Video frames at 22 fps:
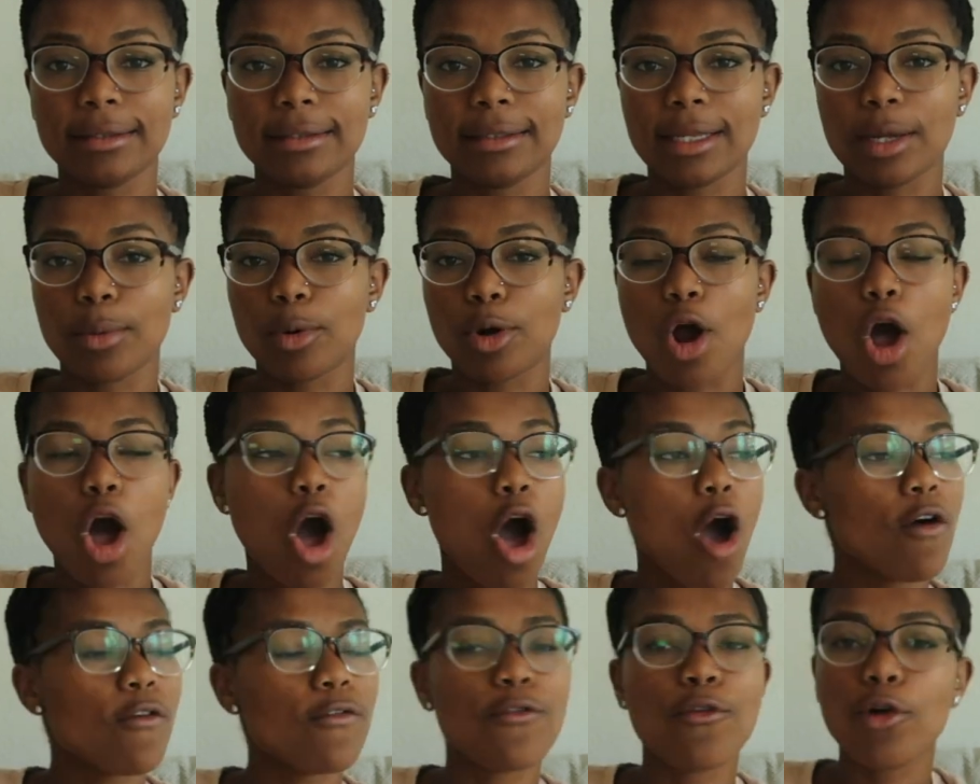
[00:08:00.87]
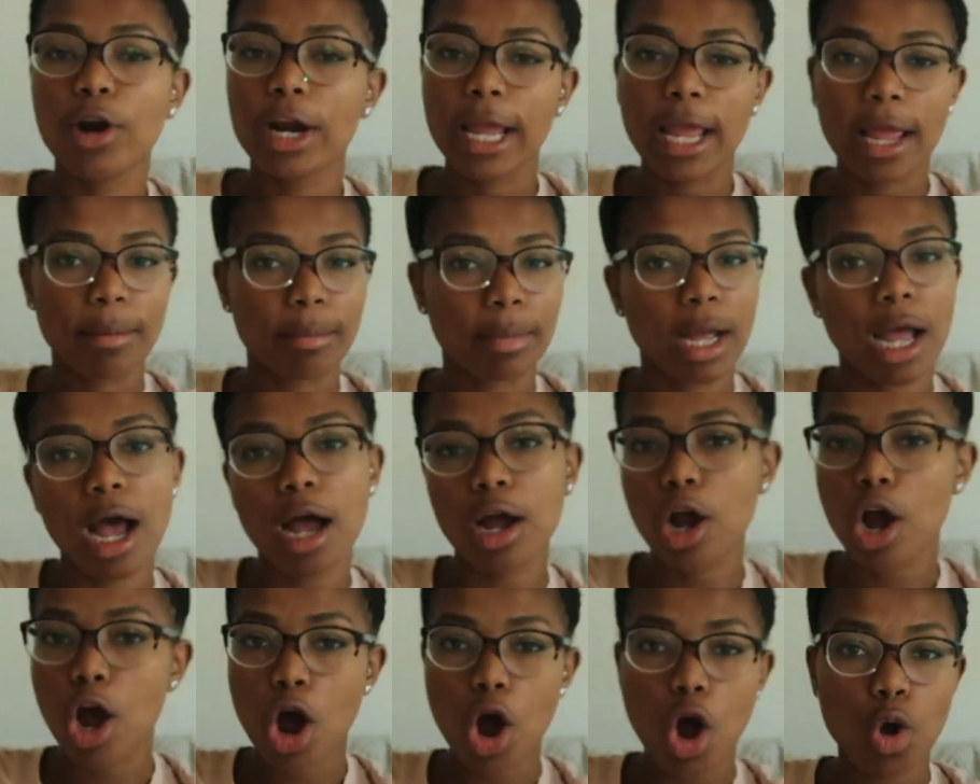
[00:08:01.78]
they were all for him,
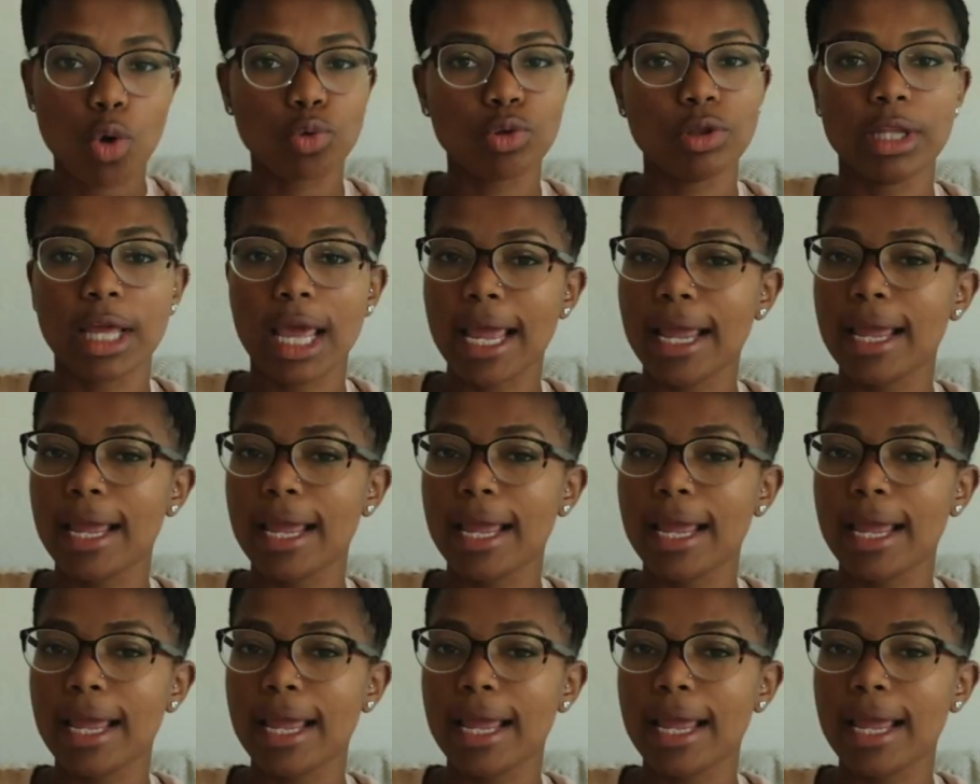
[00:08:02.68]
gung-ho.